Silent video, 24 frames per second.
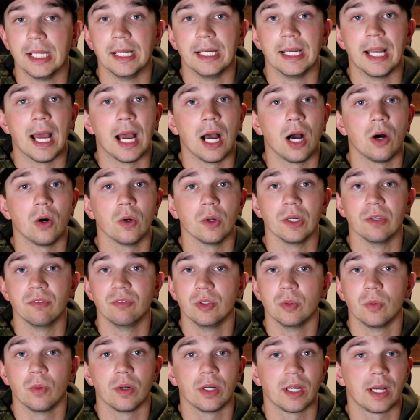Now, if
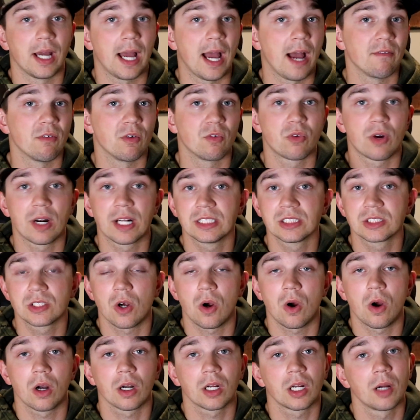you want to have a friend's
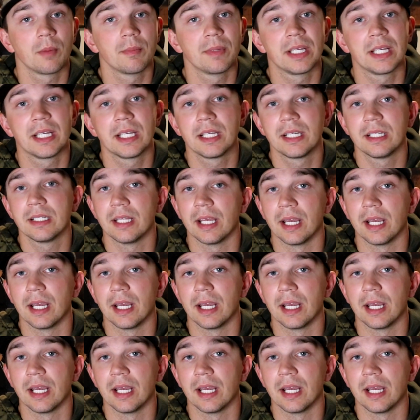car come in